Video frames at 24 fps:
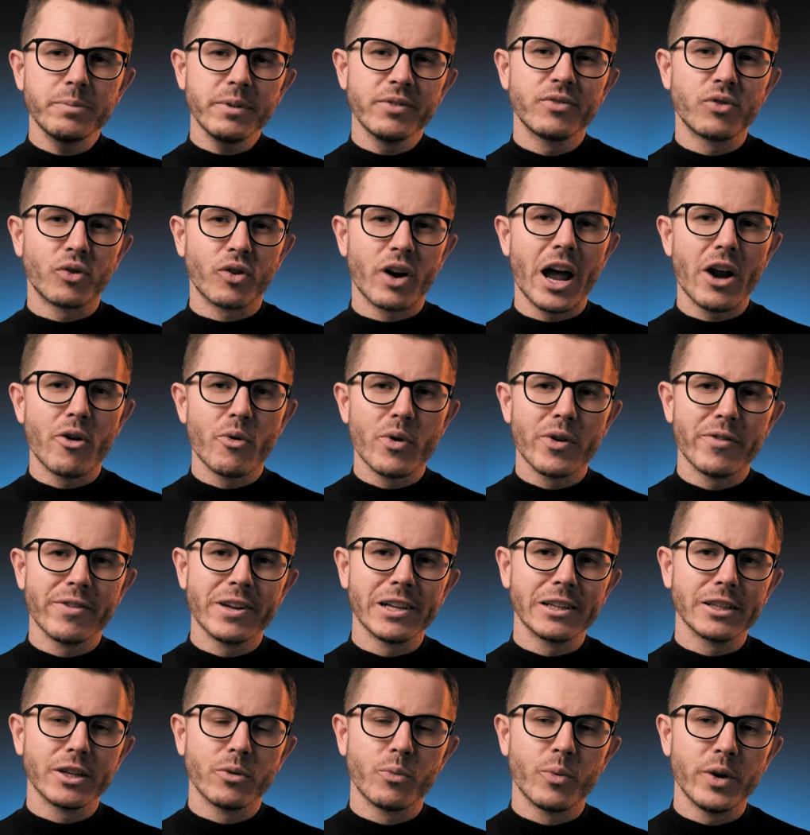before I
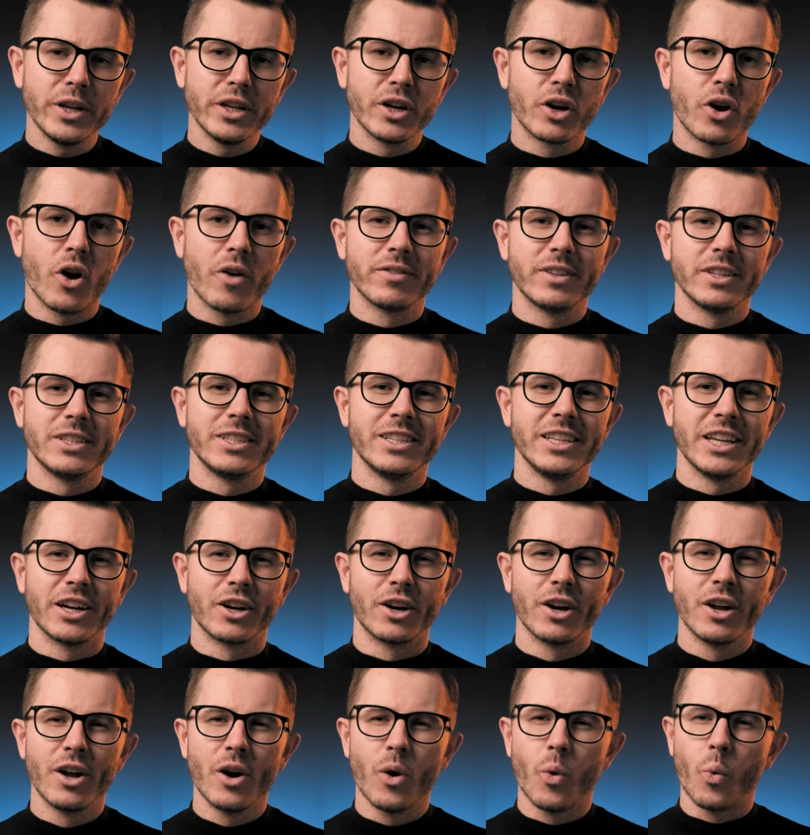reveal the winner of this year,
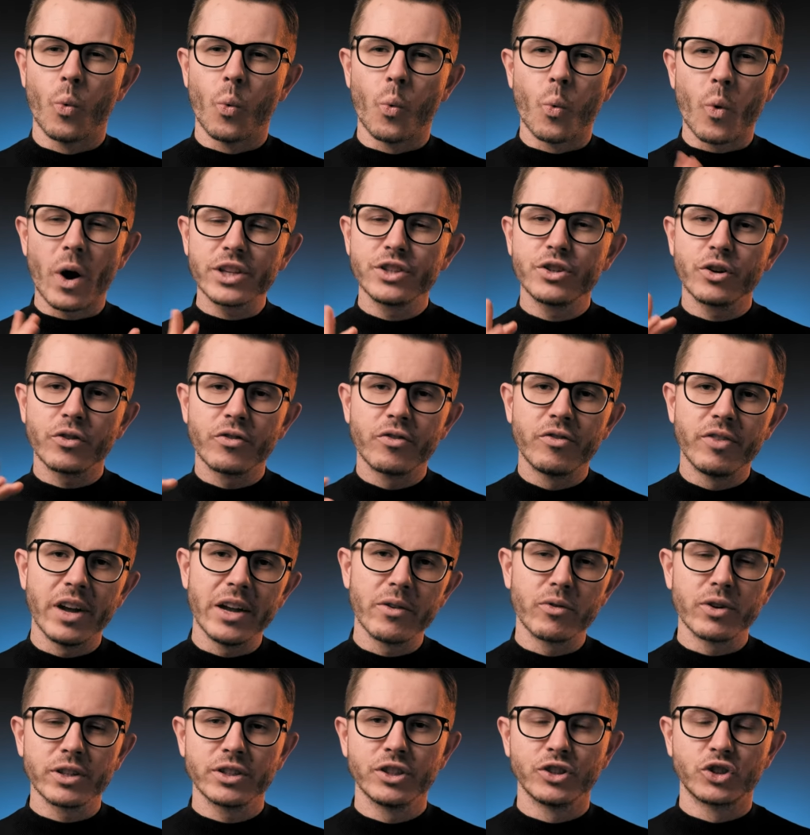what's your
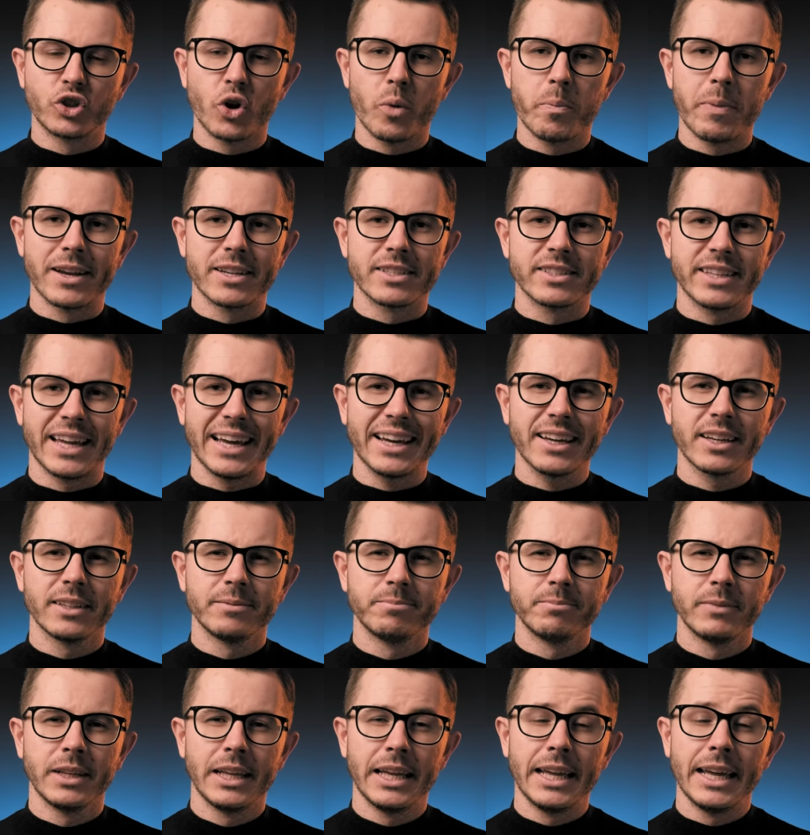favorite nootropic stack?
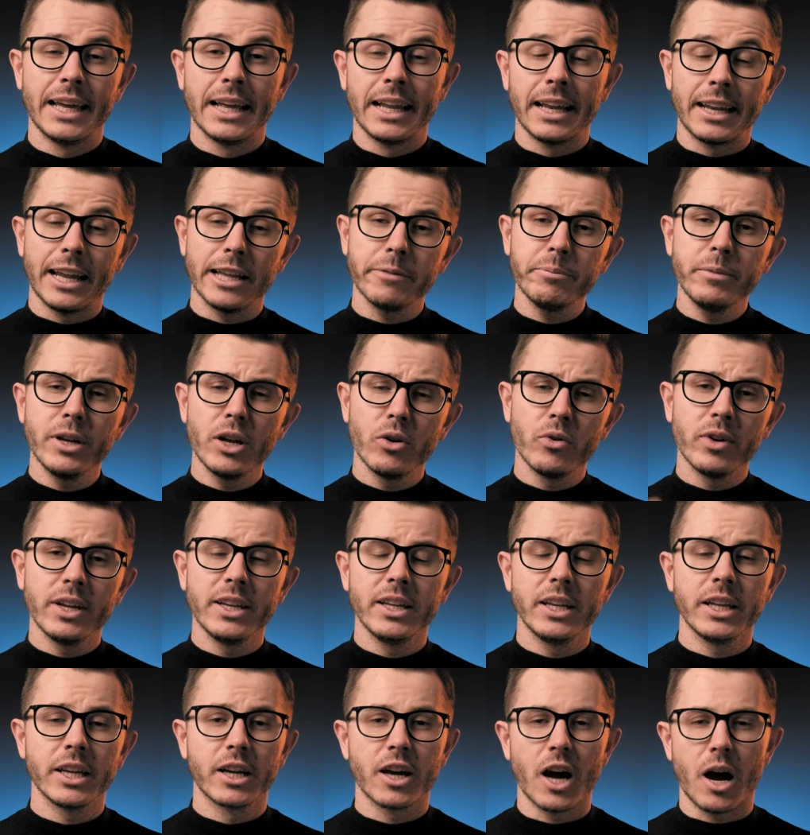Let me know in
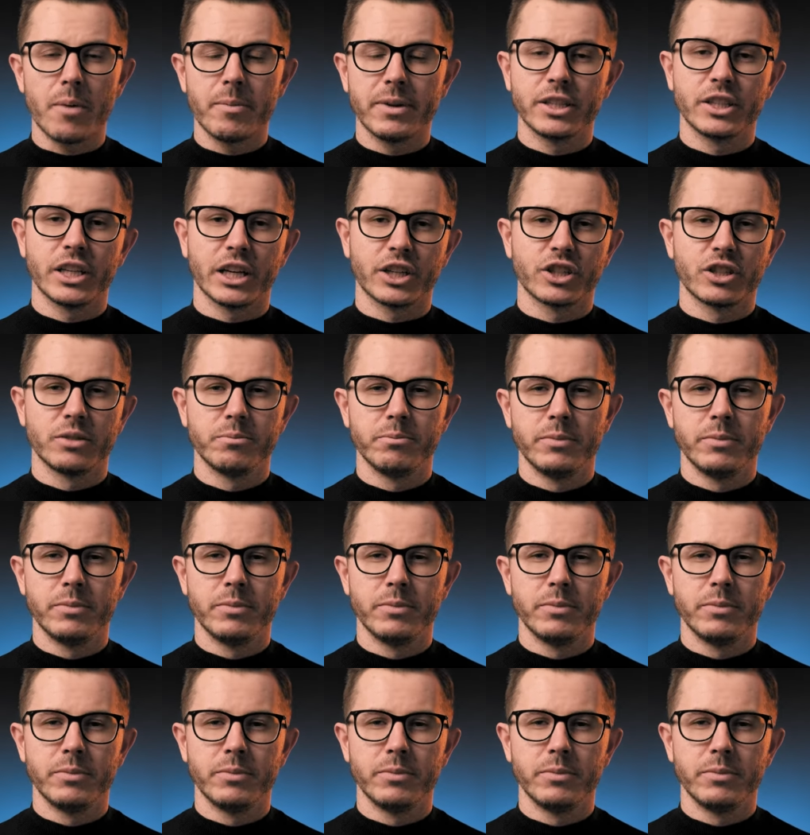the comment section